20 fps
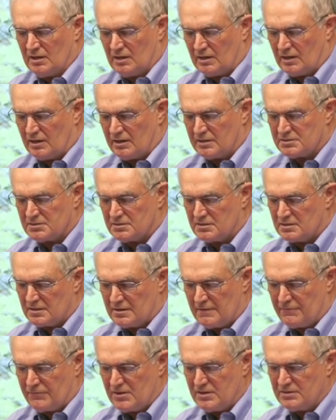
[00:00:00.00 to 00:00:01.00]

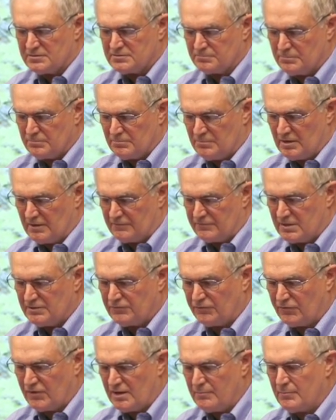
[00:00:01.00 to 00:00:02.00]
If these
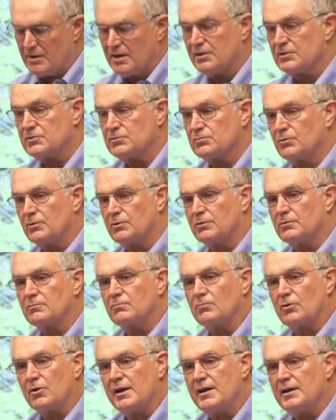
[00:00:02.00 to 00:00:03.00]
females
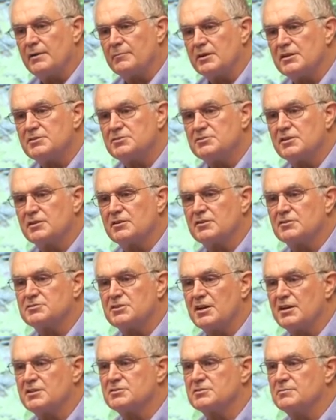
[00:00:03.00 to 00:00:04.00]
were enemies, she could
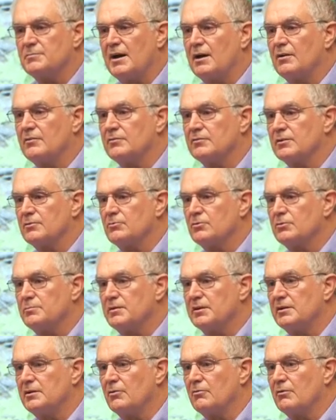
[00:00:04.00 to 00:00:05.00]
chase them out and there would
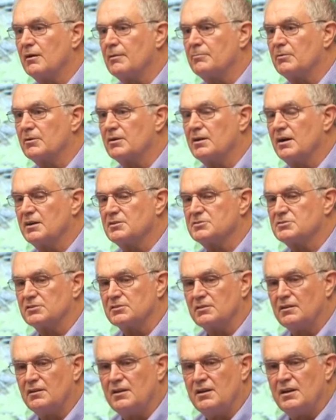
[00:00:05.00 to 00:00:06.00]
be no
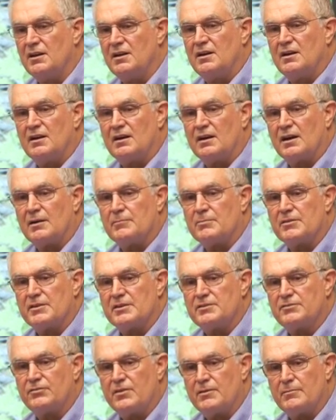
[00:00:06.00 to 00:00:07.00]
repercussion. But
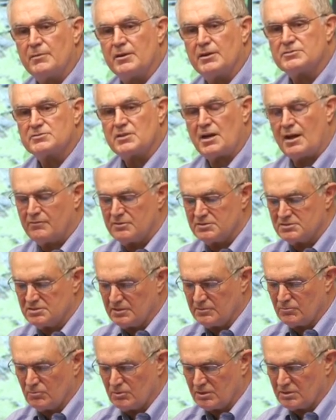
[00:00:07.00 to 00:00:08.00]
these females
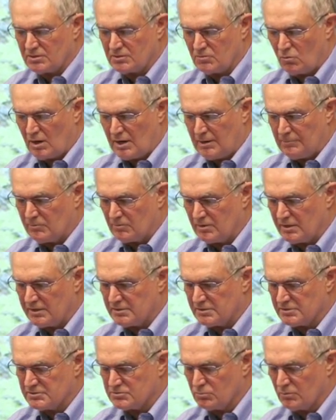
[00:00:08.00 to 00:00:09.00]
obviously were
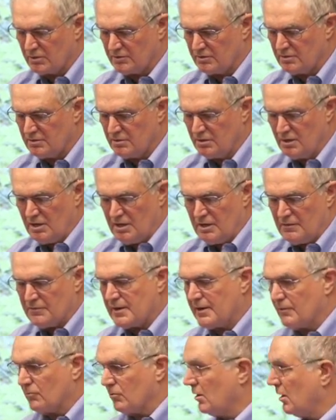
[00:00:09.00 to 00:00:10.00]
cooperators with her.
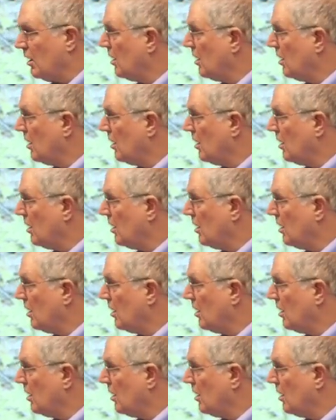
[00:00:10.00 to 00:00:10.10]
They were